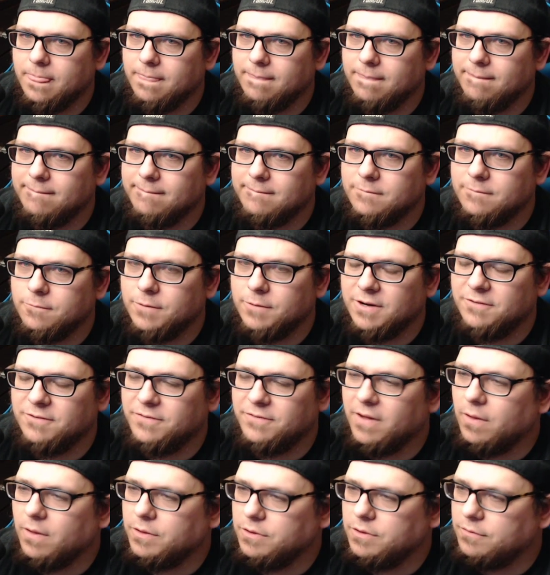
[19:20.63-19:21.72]
would
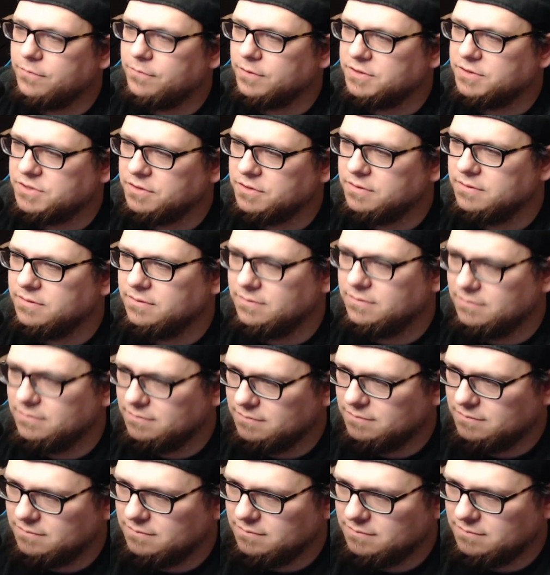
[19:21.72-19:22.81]
follow you for certain
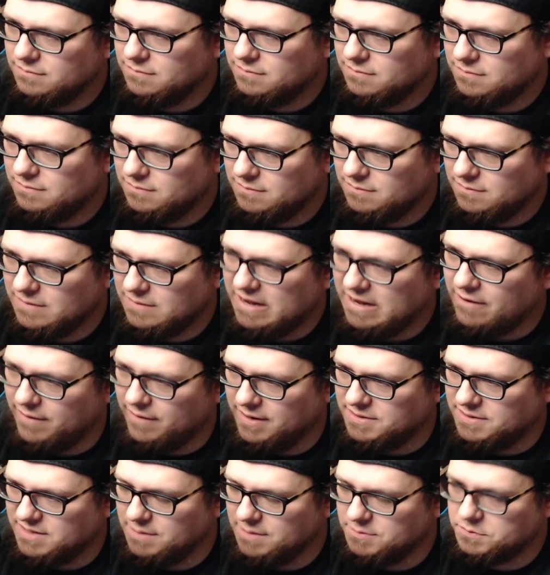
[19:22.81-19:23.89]

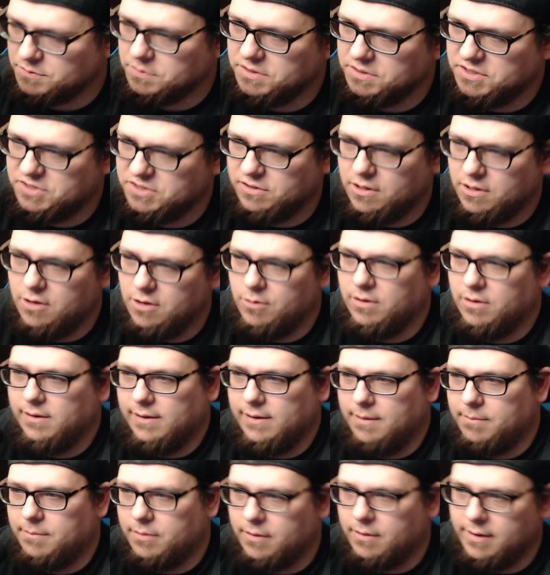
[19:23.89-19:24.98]
areas, and he was really slow and
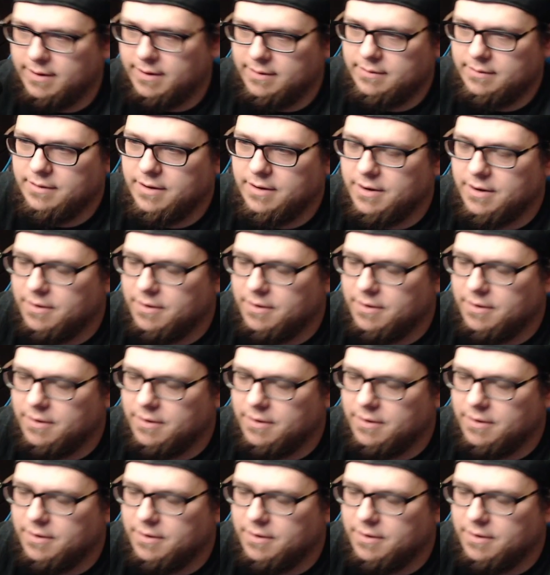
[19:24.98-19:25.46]
lumbering.